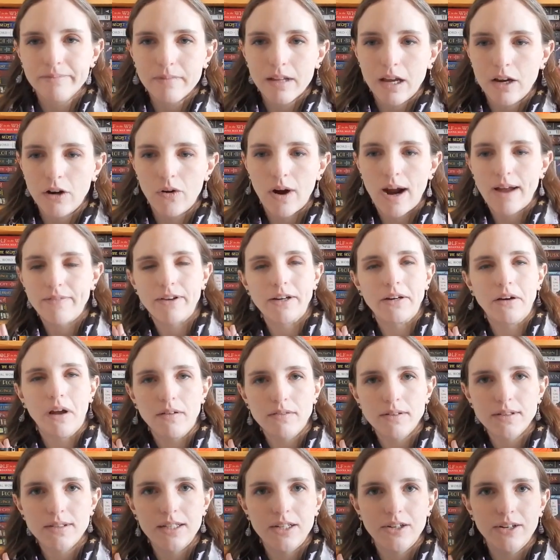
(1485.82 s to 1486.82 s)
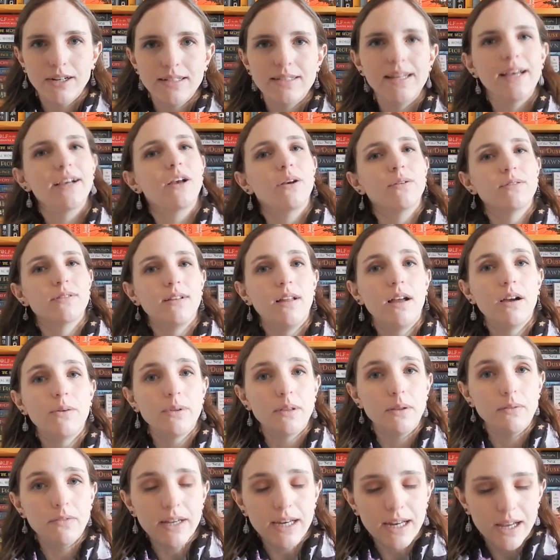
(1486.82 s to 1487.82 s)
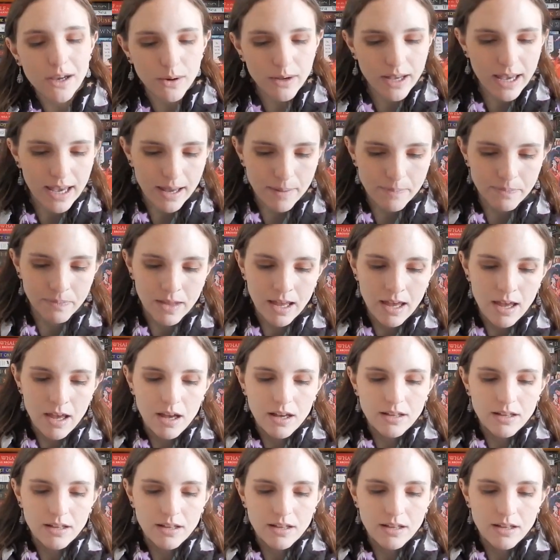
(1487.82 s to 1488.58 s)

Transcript: a graphic novel series that goes along with the video game.